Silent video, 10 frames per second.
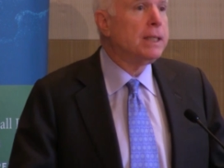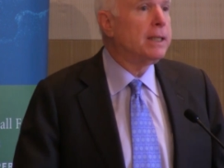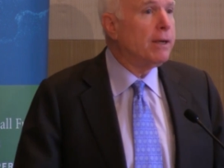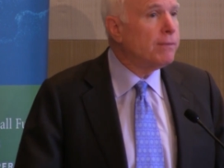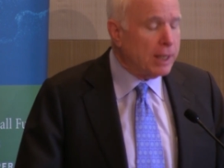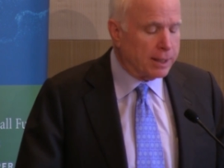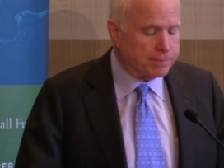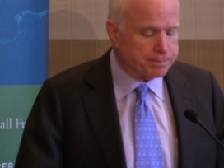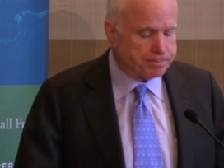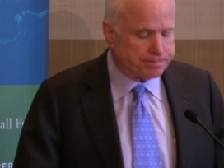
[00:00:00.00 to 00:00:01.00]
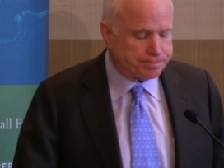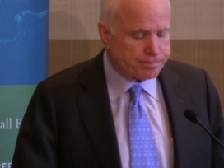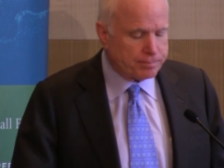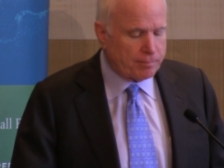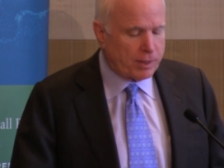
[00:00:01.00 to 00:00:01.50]
They have not.
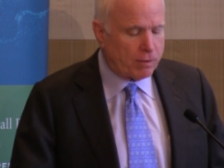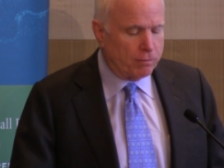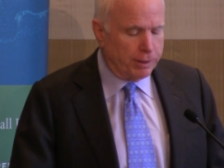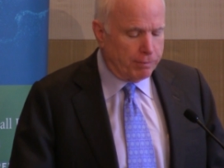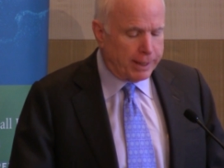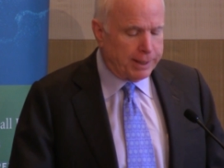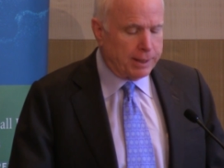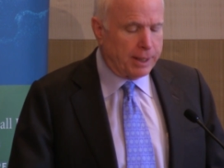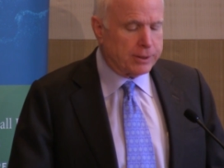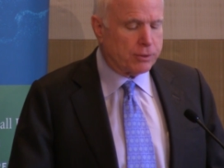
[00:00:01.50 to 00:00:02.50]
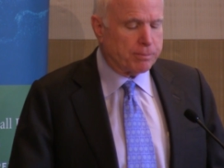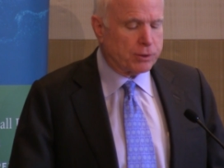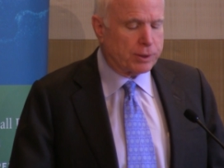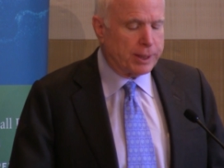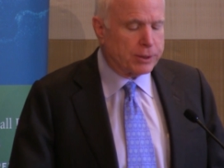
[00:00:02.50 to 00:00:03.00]
We recognize that
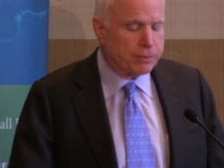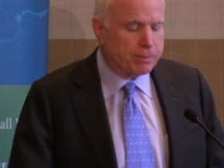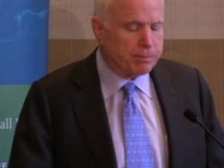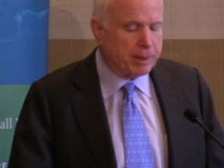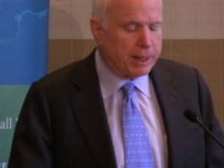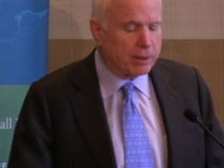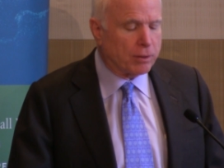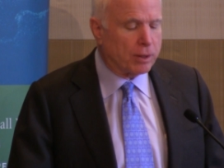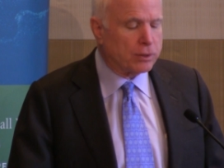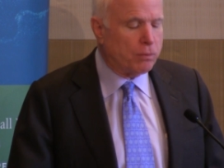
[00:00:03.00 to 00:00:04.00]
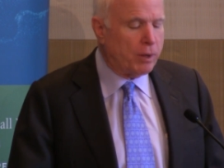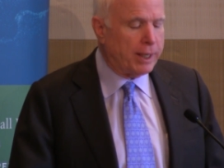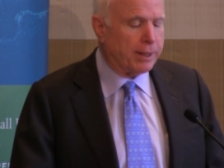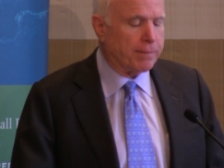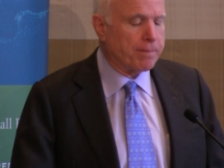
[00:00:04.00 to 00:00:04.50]
mistakes have been made along the
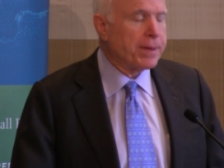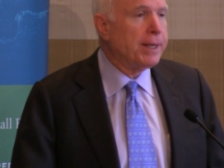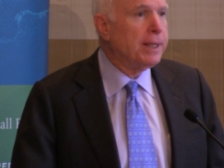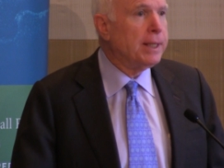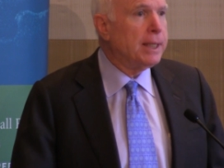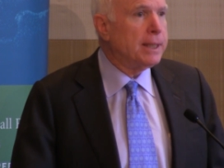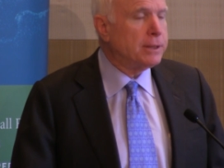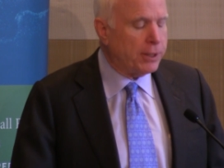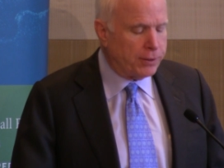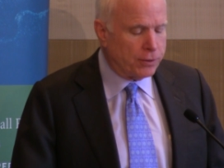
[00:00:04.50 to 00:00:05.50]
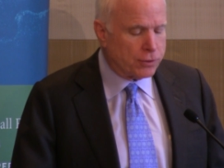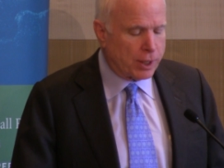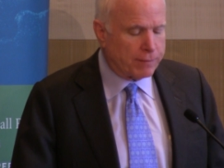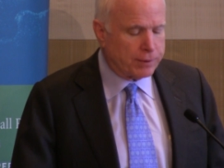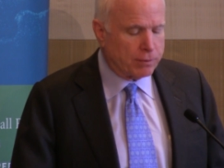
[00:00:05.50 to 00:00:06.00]
way. And 10 years
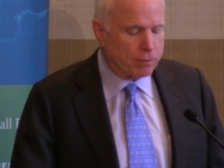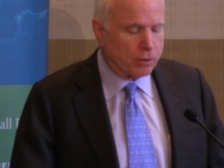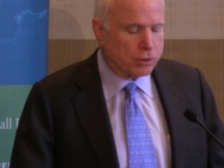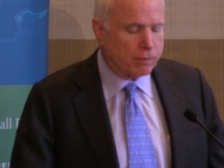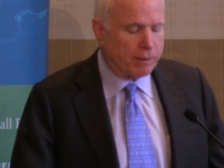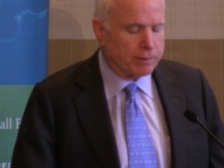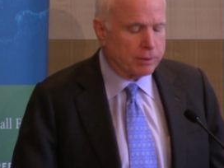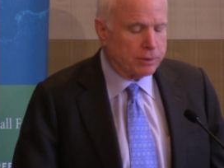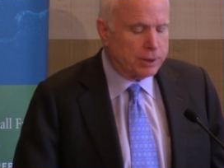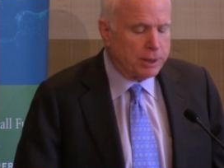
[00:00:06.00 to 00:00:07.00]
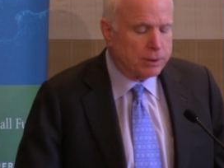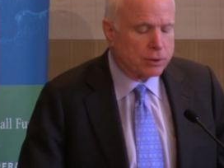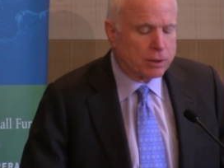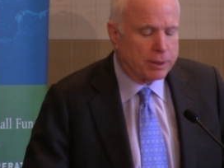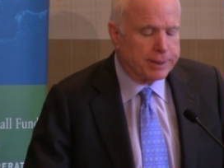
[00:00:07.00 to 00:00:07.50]
after the Rose Revolution, it
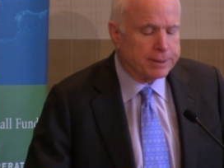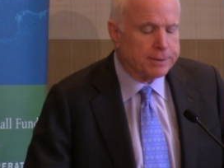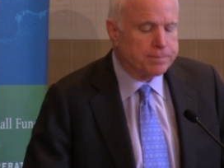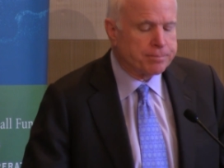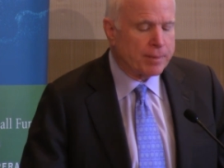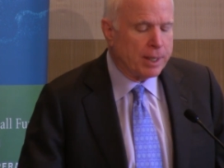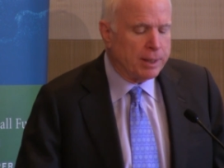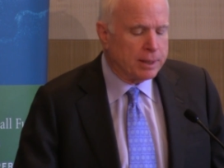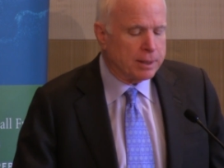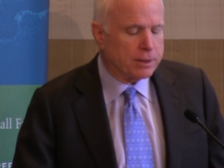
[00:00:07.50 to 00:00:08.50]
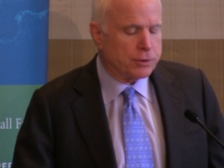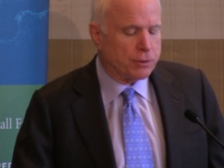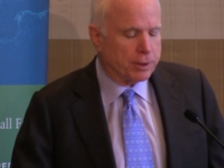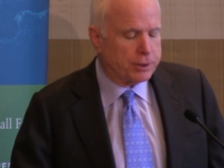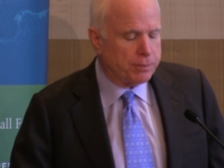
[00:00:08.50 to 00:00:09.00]
is clear that the
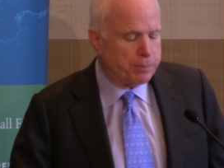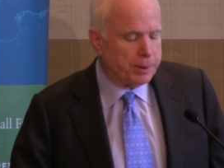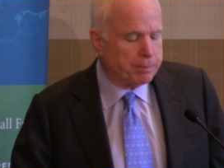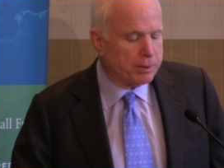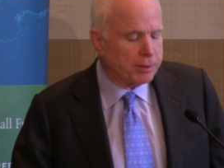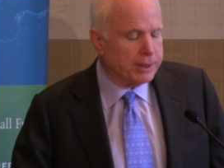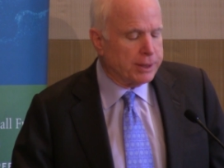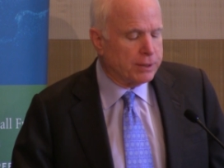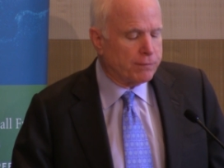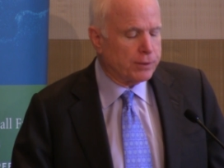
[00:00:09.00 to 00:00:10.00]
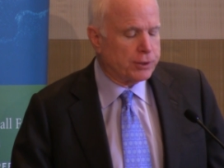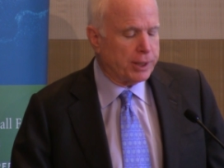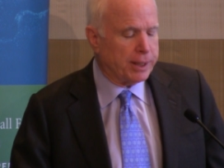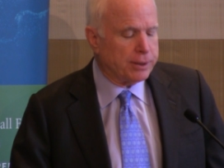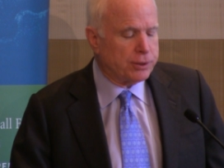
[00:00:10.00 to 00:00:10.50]
Georgian people are eager for
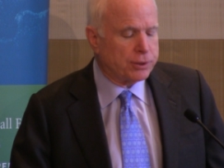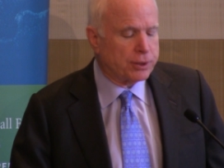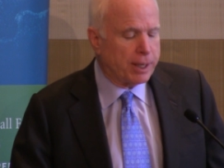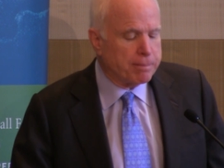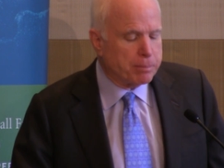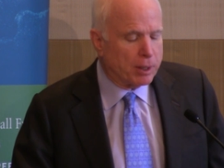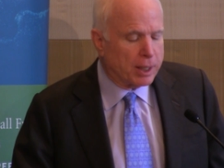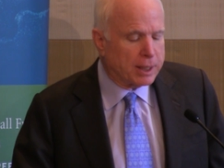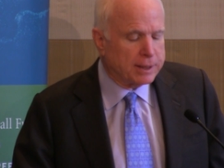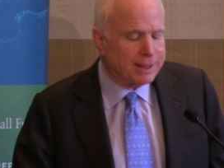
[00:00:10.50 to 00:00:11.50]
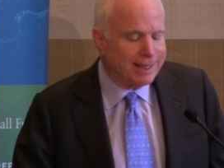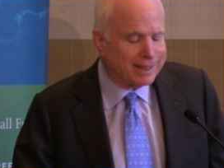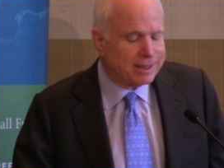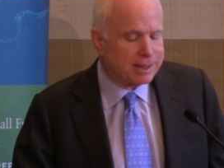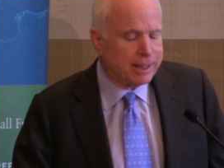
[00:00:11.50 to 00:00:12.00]
change as they embark on the
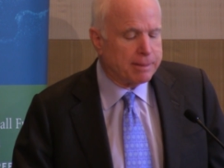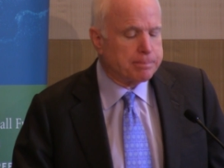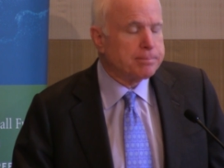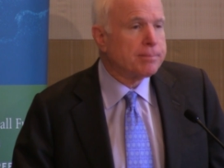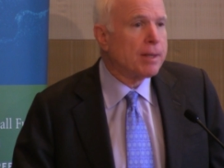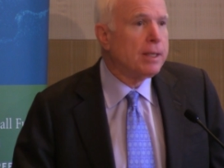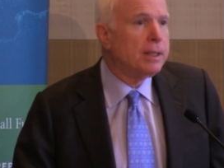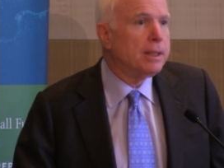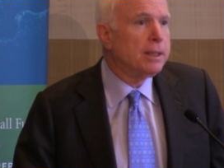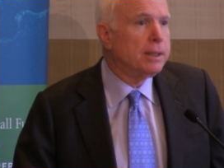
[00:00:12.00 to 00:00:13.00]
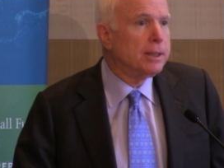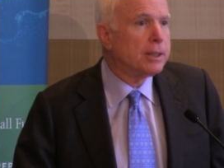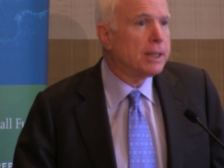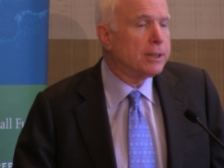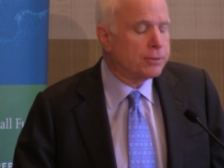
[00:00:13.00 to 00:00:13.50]
next step in
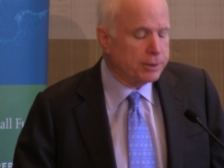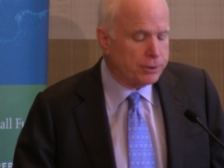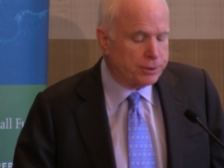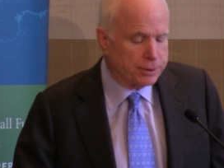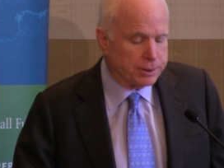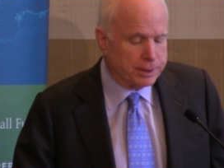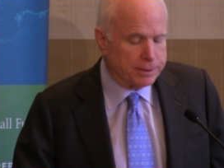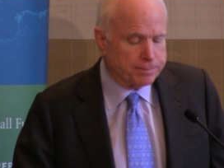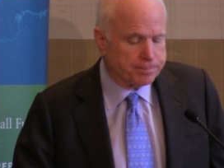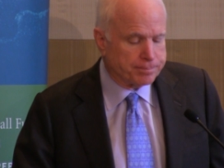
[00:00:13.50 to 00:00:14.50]
their country's journey.